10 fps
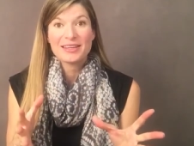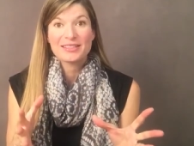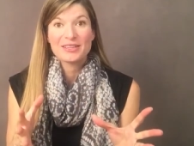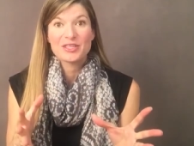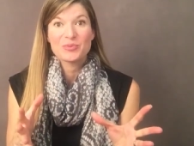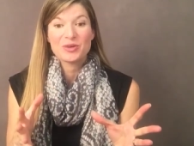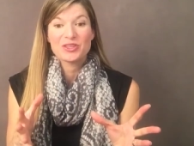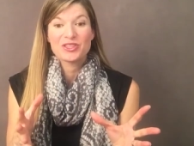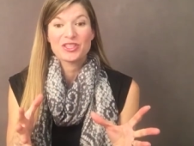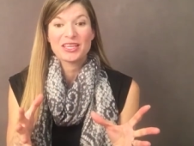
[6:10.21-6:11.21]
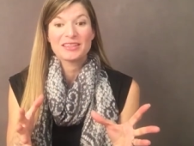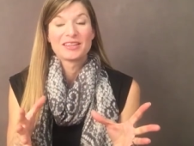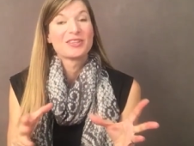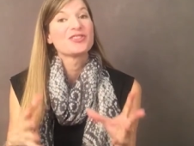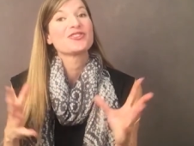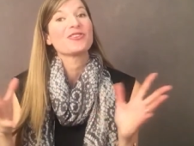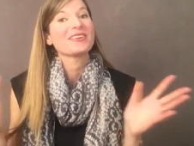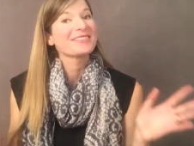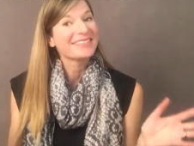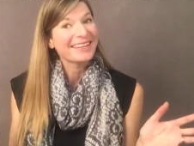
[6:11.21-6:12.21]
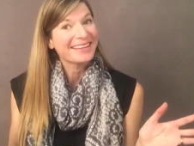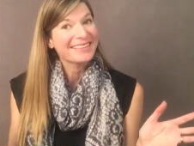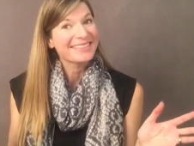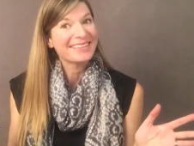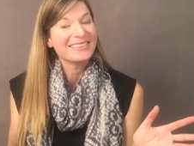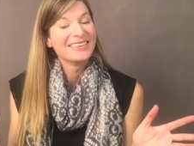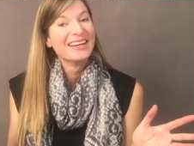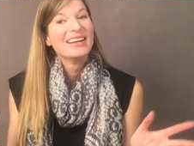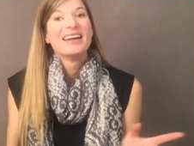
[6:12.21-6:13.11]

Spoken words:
Excel spreadsheet, trusty Excel,